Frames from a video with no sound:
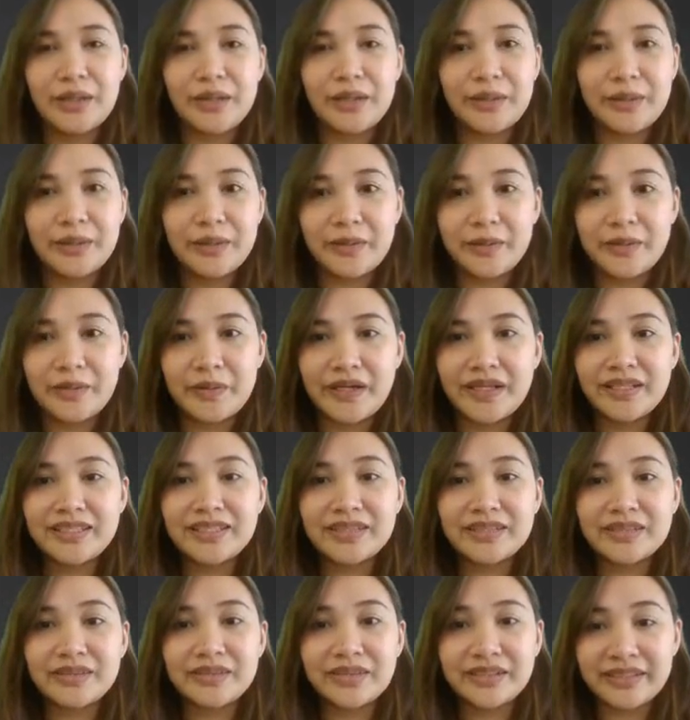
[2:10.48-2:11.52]
Alright,
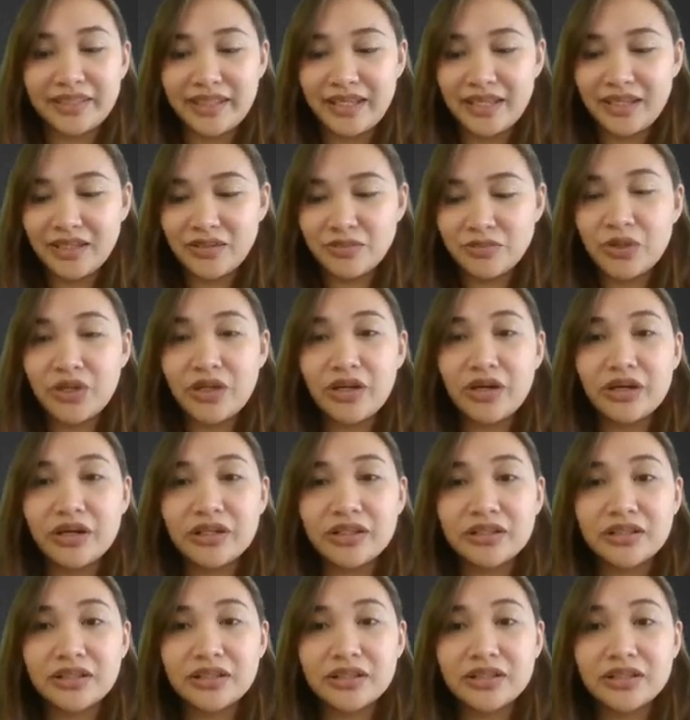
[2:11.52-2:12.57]
so again, we are
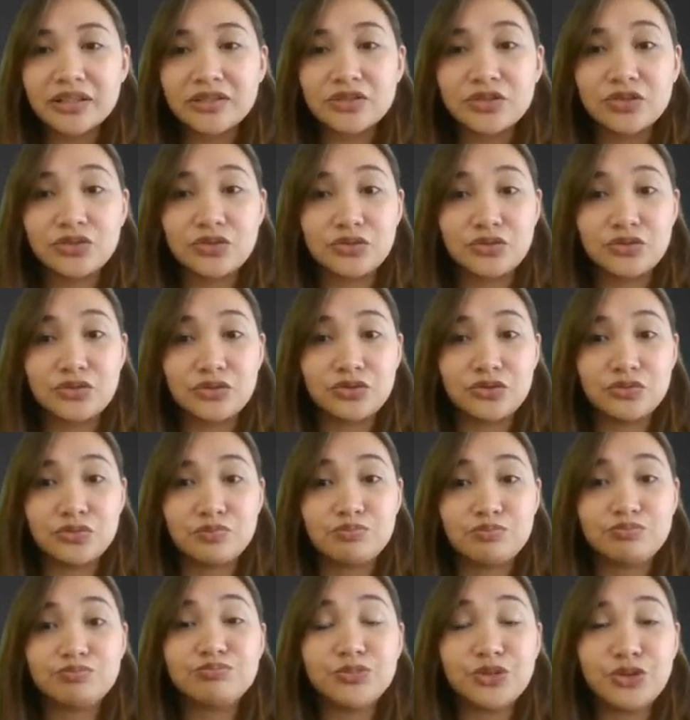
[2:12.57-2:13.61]
going to
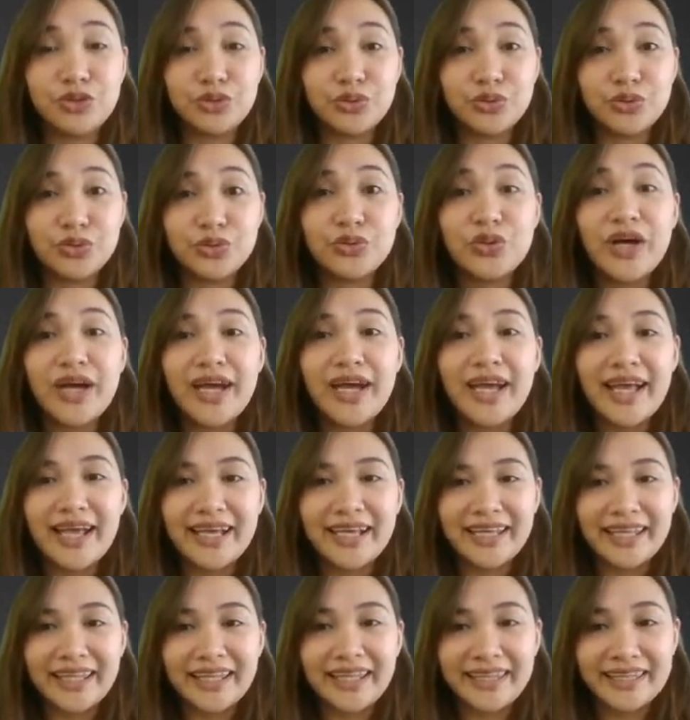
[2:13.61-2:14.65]
do
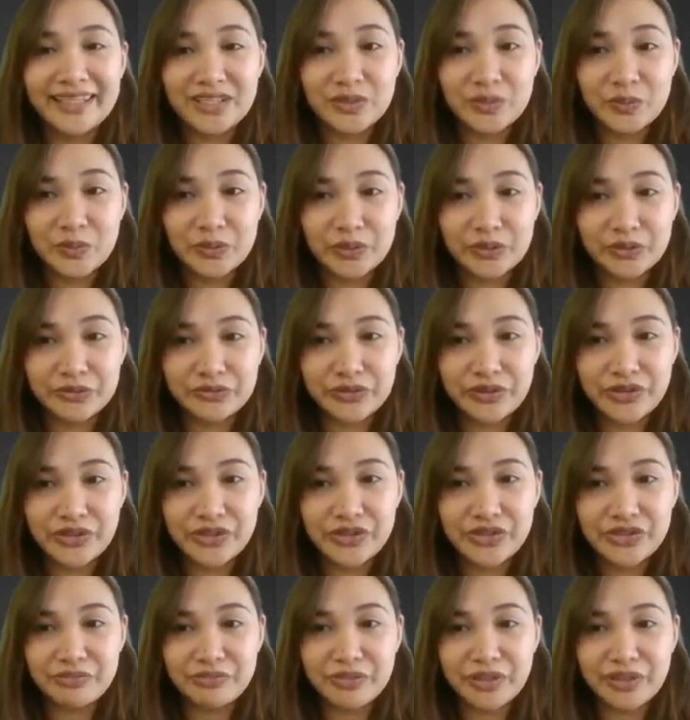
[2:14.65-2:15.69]
this one
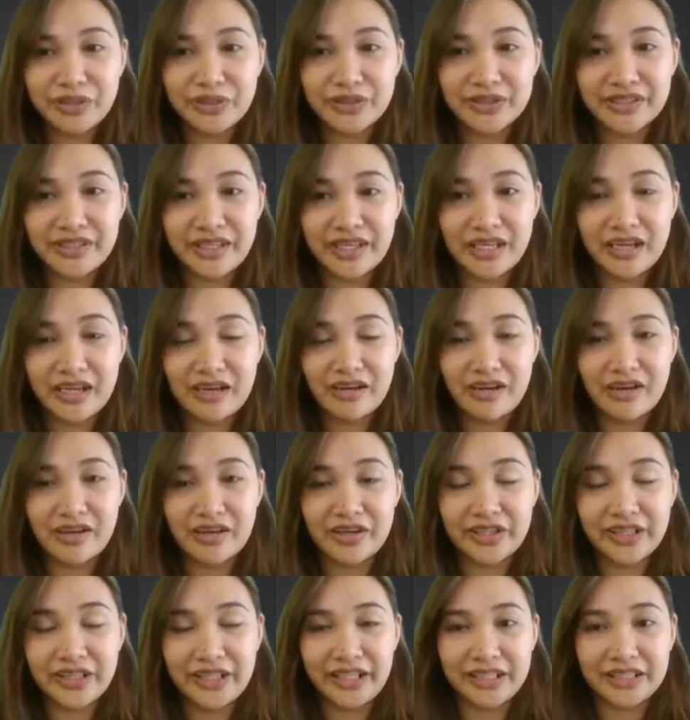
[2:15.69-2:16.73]
first because they
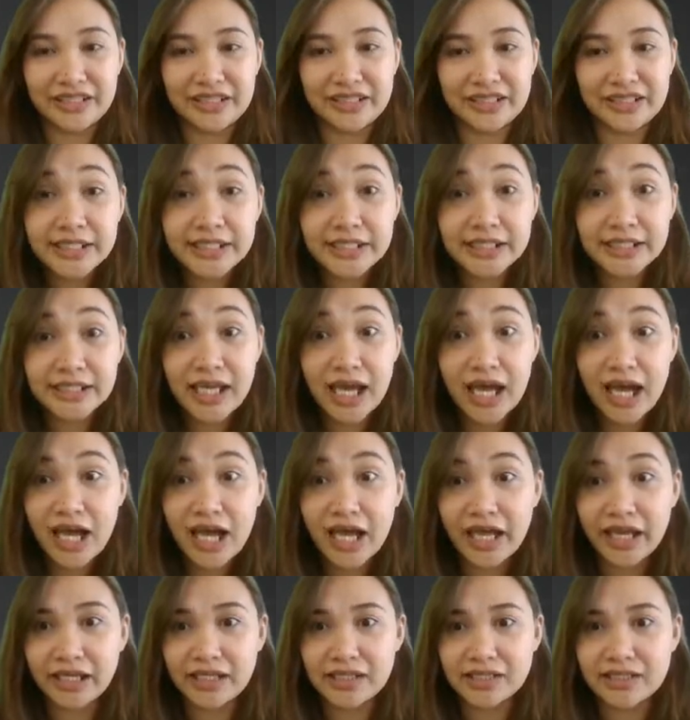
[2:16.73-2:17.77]
are
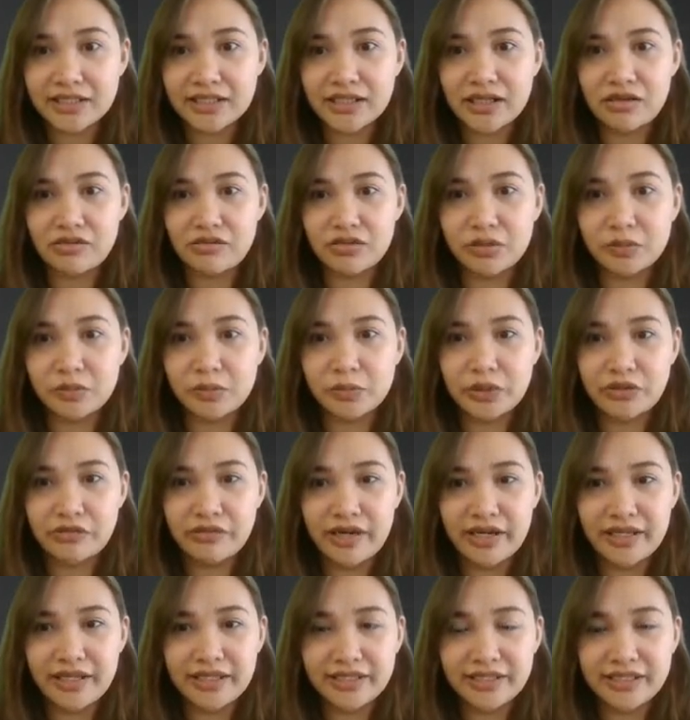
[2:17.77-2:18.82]
inside our
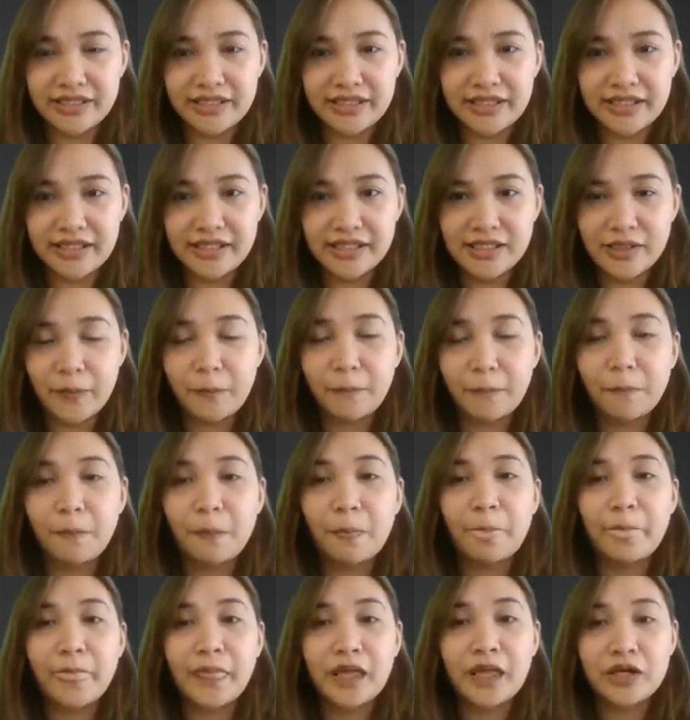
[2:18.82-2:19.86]
parentheses.
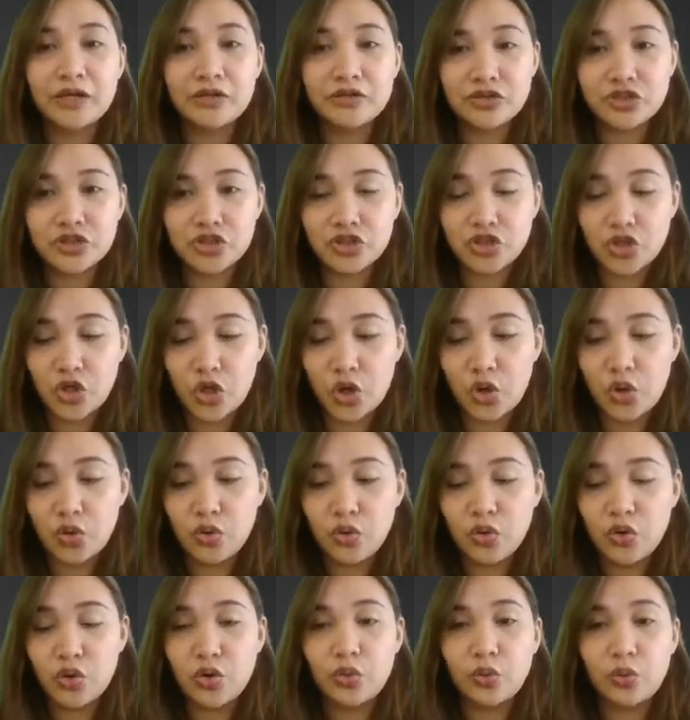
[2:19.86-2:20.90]
So
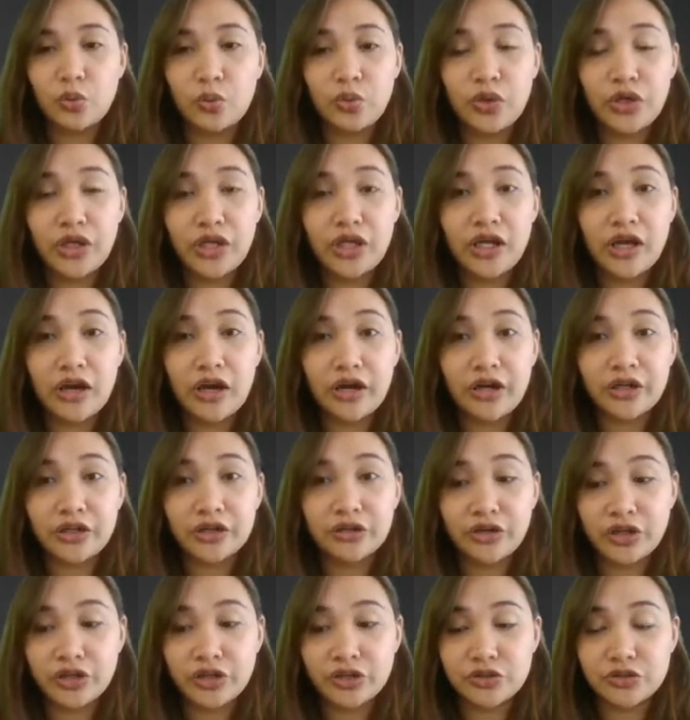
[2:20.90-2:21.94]
we are
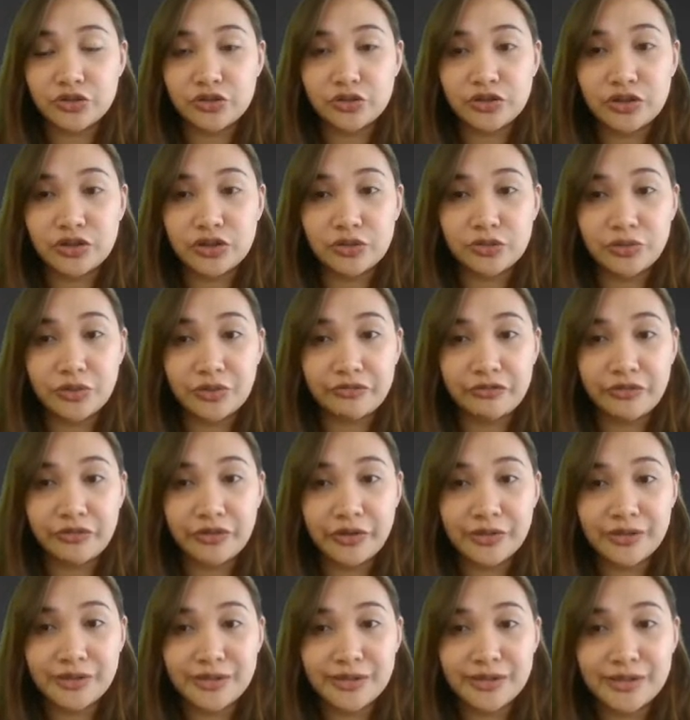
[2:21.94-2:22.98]
going to do that one
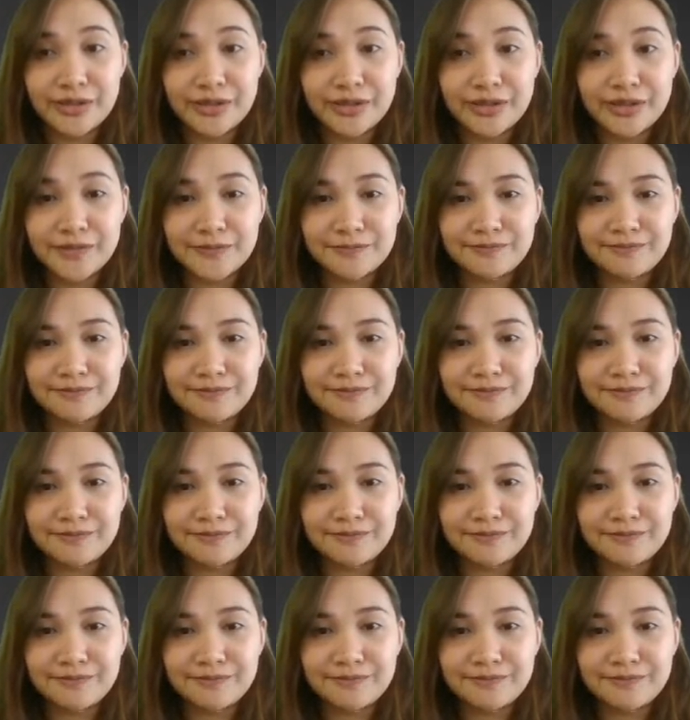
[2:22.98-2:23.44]
first.